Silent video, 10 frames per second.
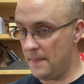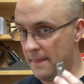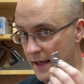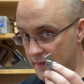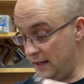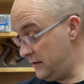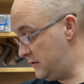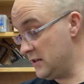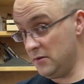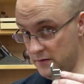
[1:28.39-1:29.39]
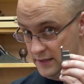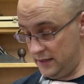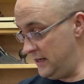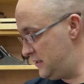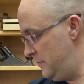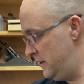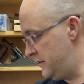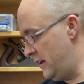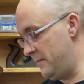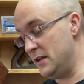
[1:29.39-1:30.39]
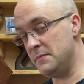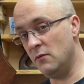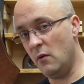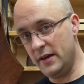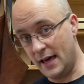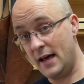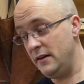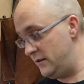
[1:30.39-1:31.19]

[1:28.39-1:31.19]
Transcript: that still needs to be determined, but what we can